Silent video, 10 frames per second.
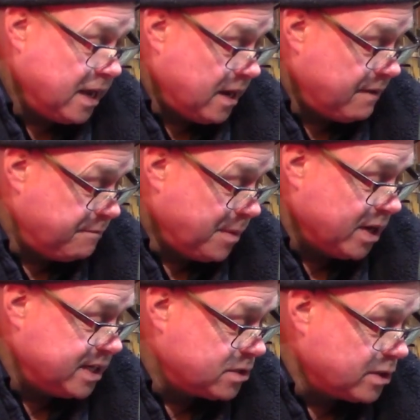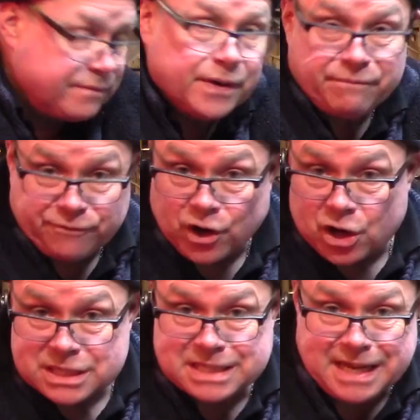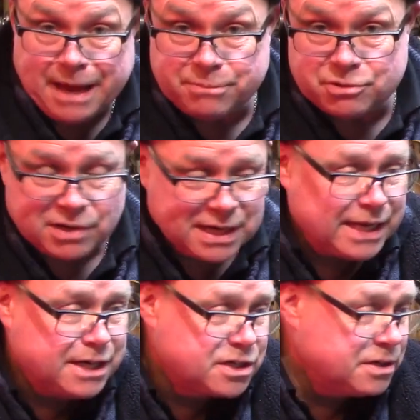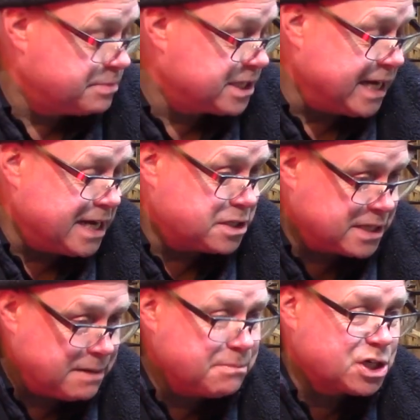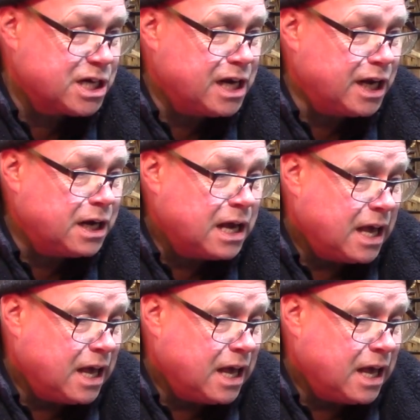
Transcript: of my sort of uh, first steps really into CNC machining.